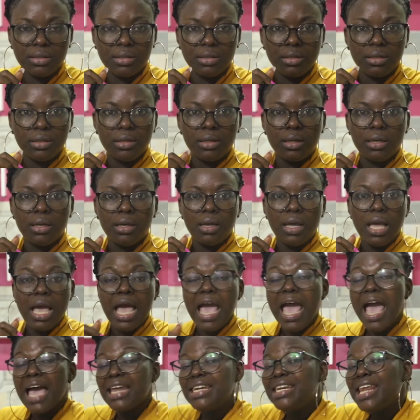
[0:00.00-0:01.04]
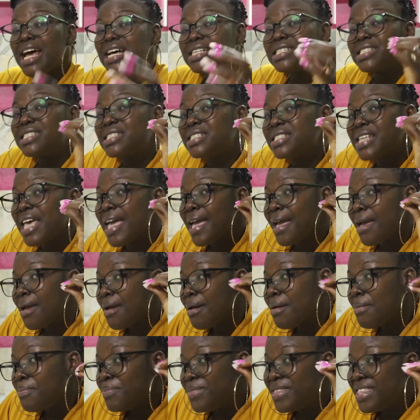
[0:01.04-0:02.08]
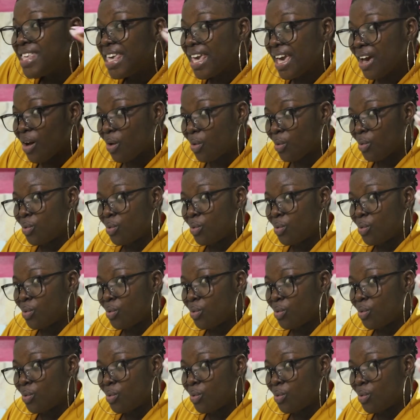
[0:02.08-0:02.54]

And that same girl,